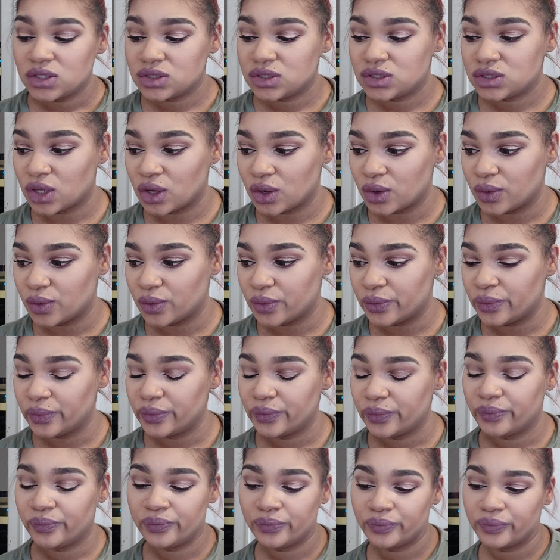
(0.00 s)

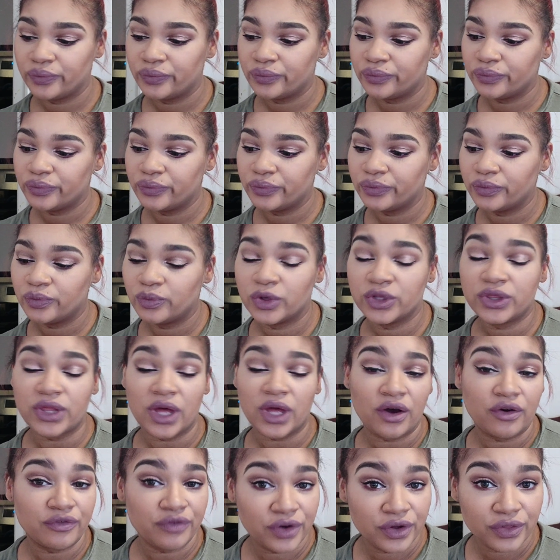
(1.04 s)
So,
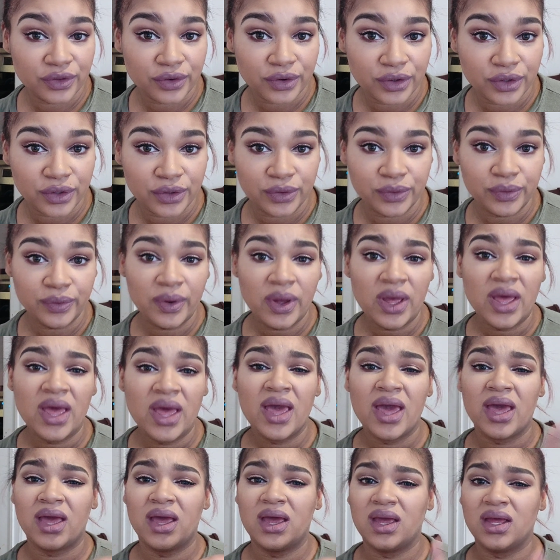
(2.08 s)
without further ado.
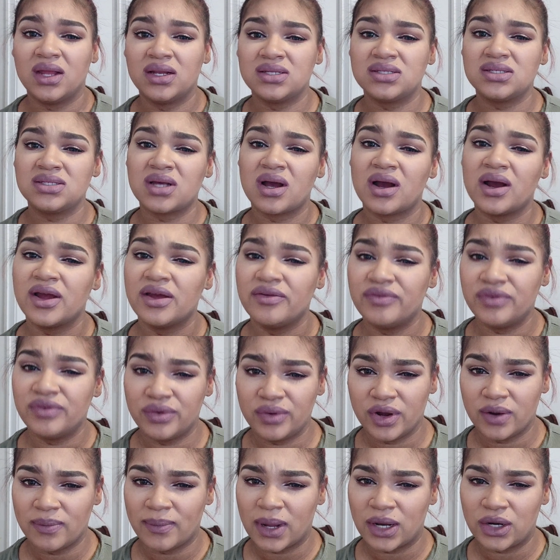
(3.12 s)
And sorry if
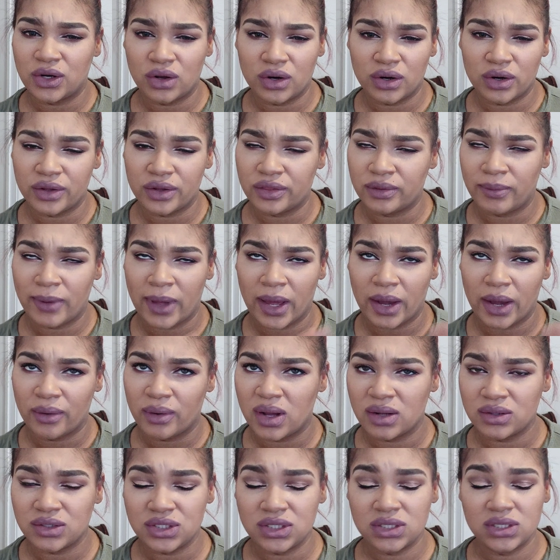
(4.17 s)
you hear my daughter in the
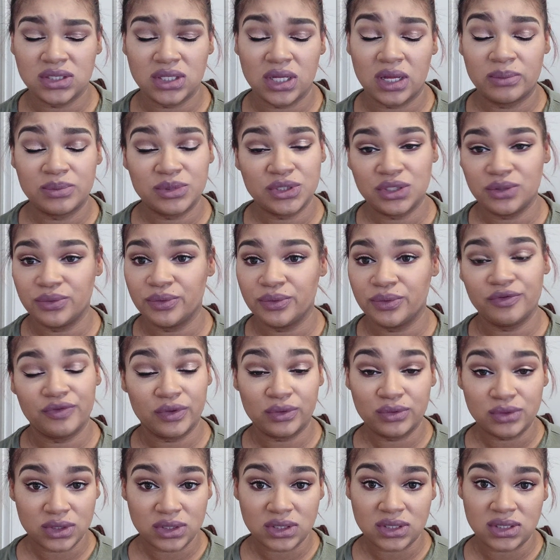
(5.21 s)
background. She's up. She
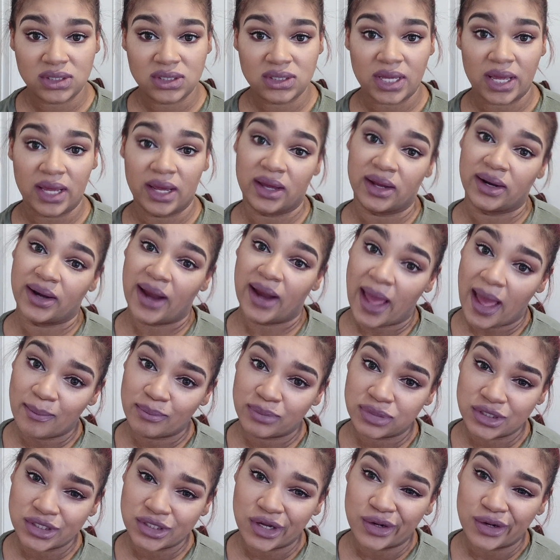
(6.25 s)
refuses to take a nap.